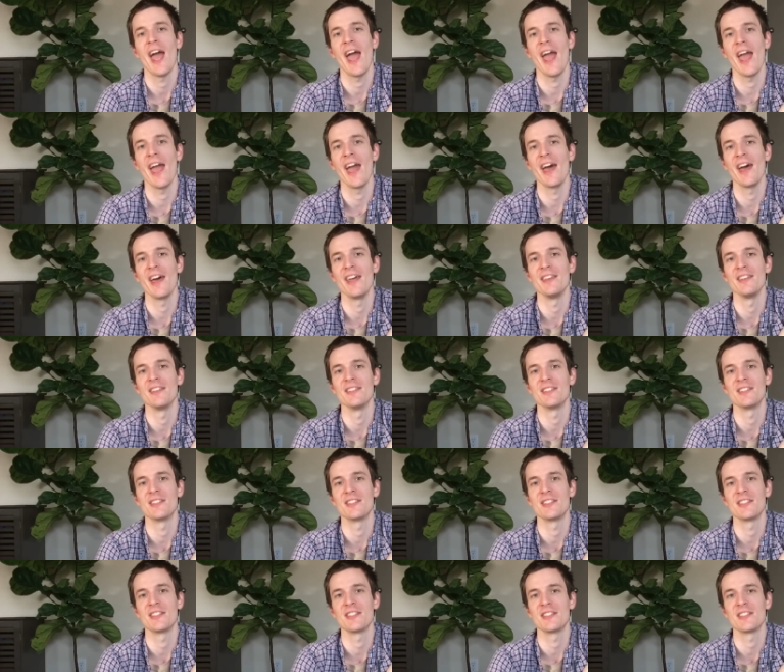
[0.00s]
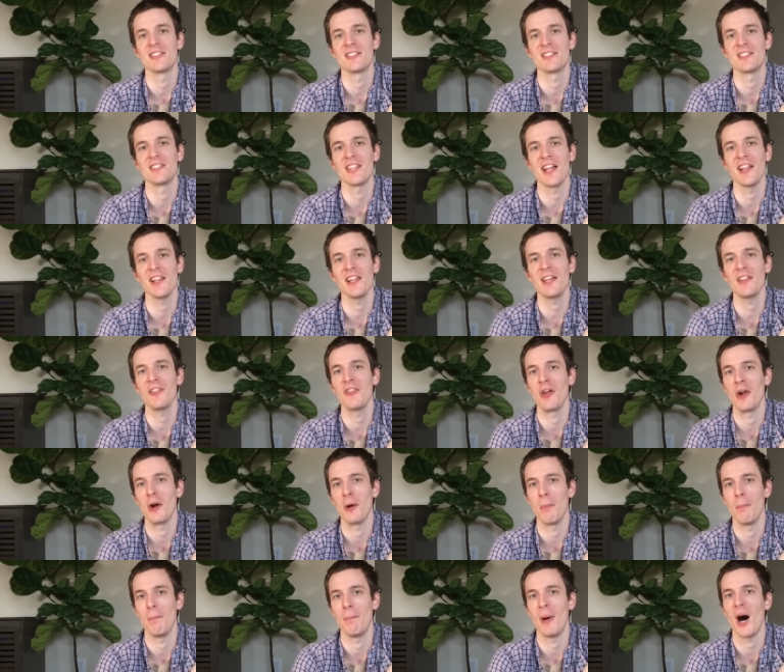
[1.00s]
and selling
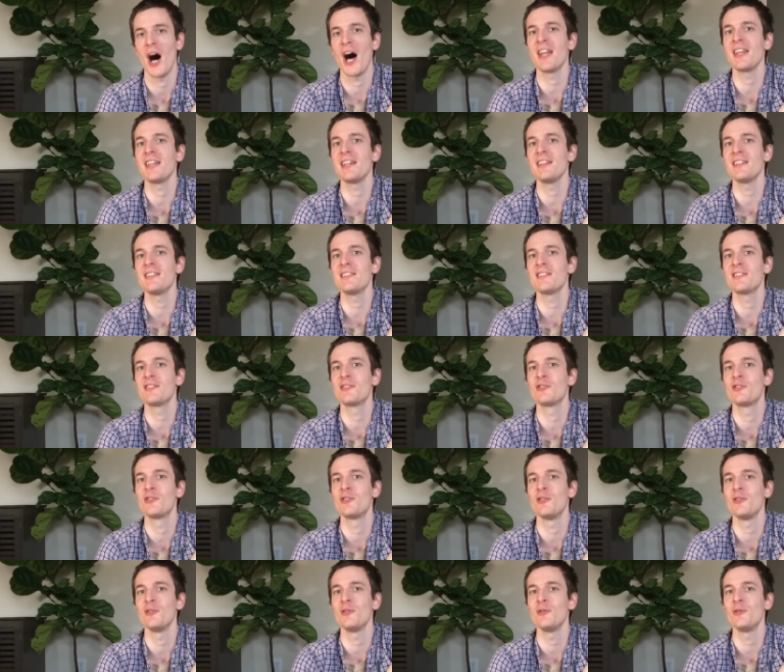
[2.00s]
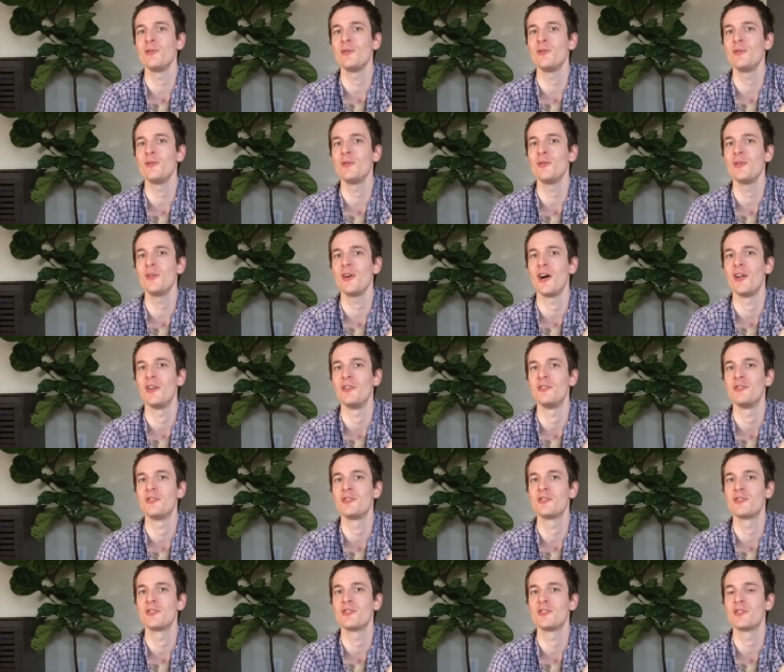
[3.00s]
their bodies to
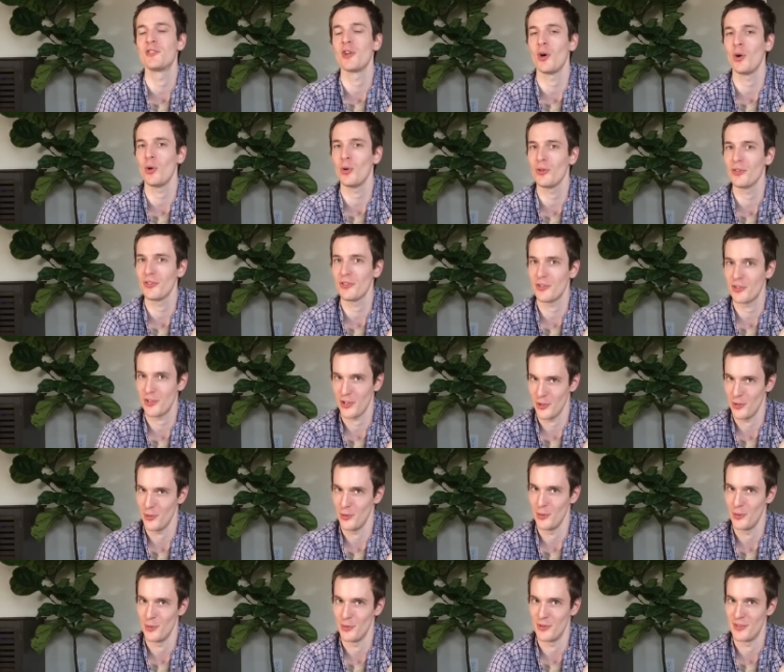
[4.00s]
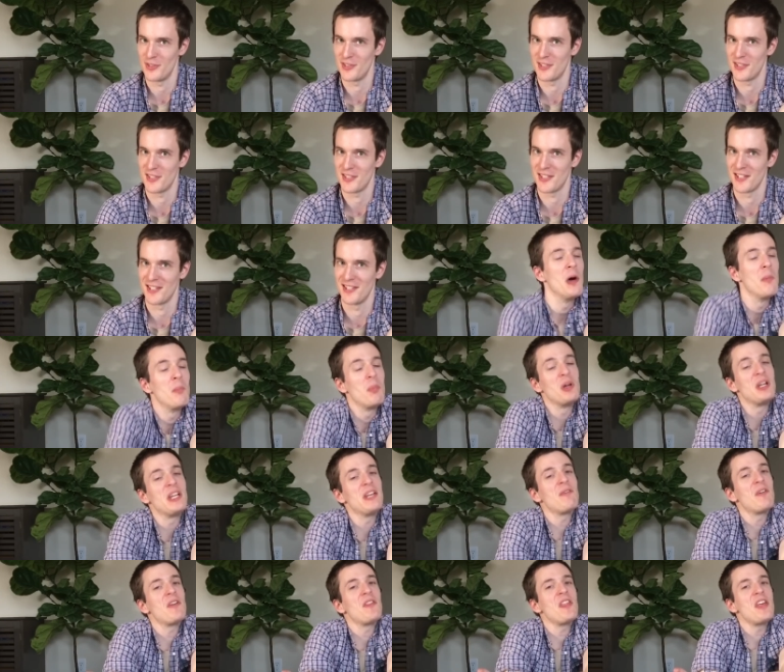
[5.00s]
adult dudes.
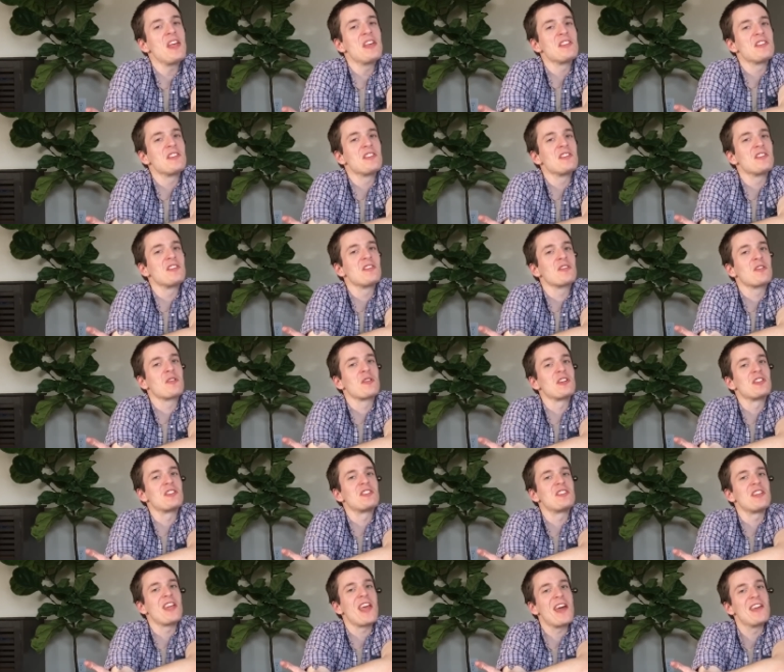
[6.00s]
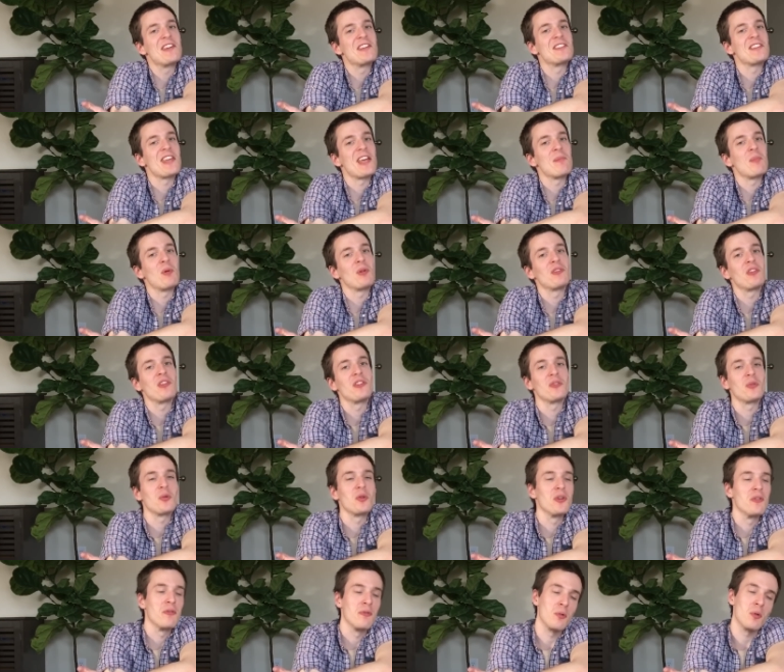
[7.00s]
But even this, Christiane is able to
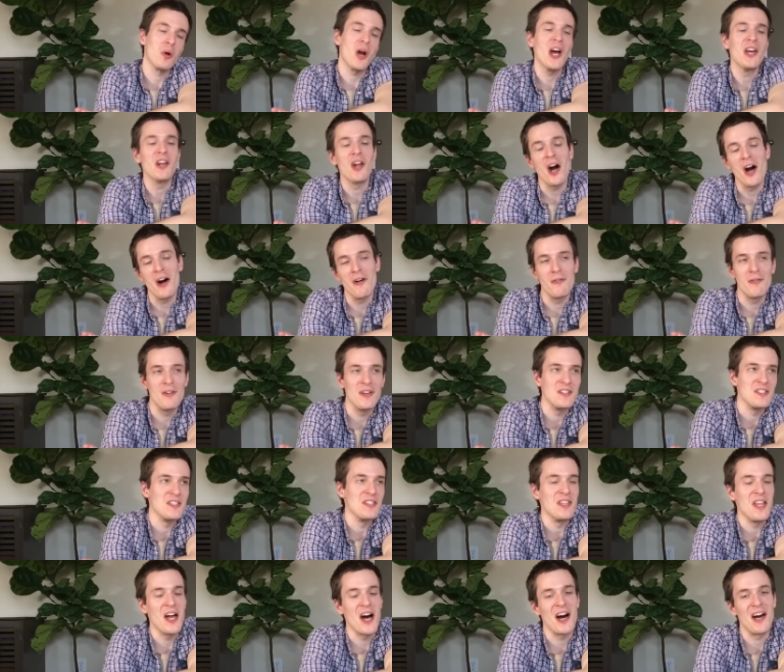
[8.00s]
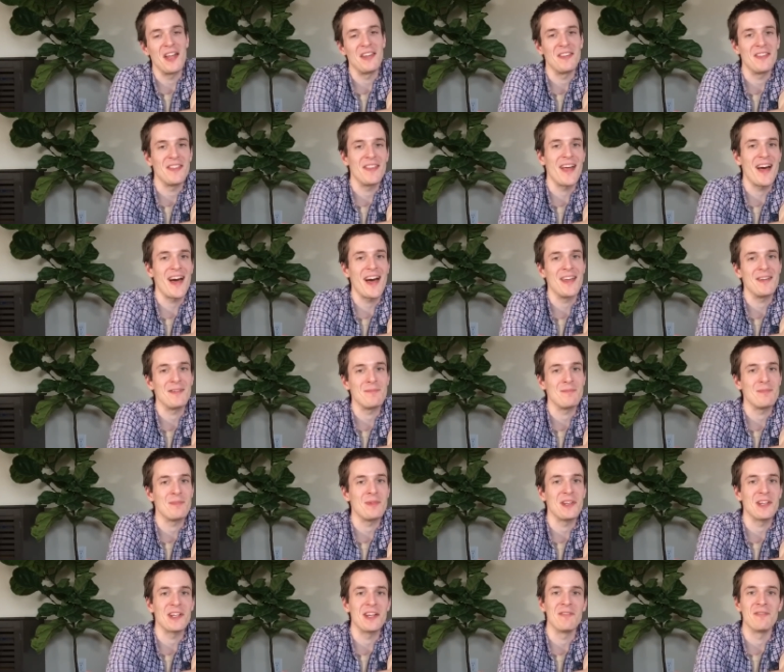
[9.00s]
sort of write off as not
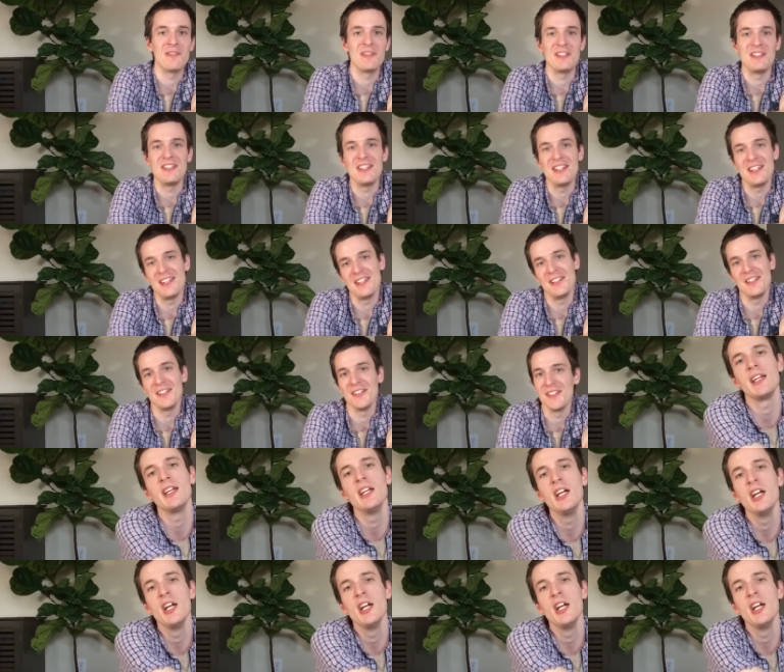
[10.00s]
that big of a deal.